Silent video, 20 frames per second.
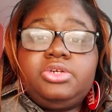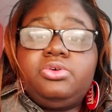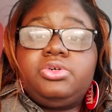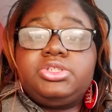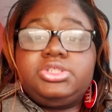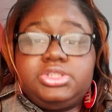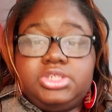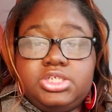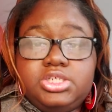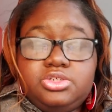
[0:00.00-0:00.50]

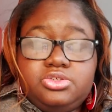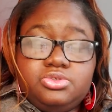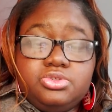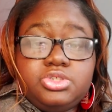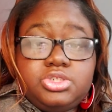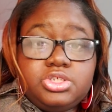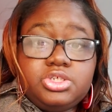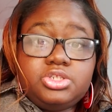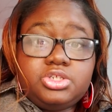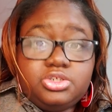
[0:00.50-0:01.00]
or to get
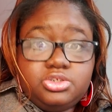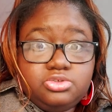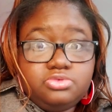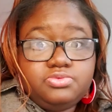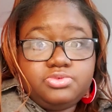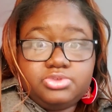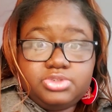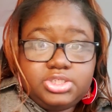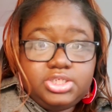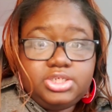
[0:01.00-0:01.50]
used to the new
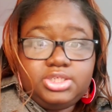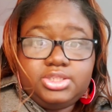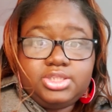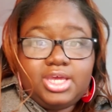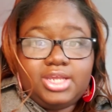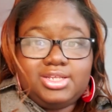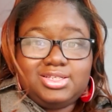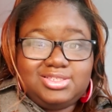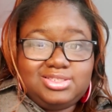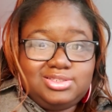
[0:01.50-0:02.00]
routine
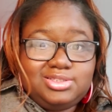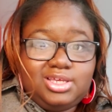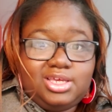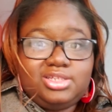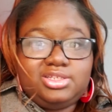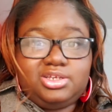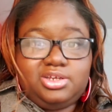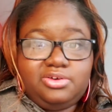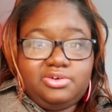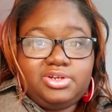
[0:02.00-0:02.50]
that
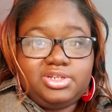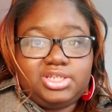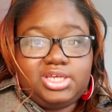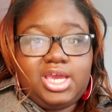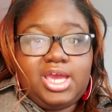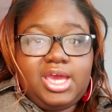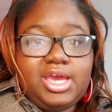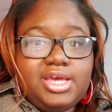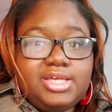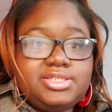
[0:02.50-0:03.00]
it currently
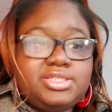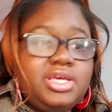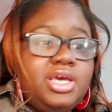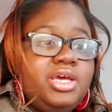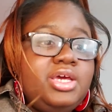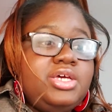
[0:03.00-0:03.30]
has.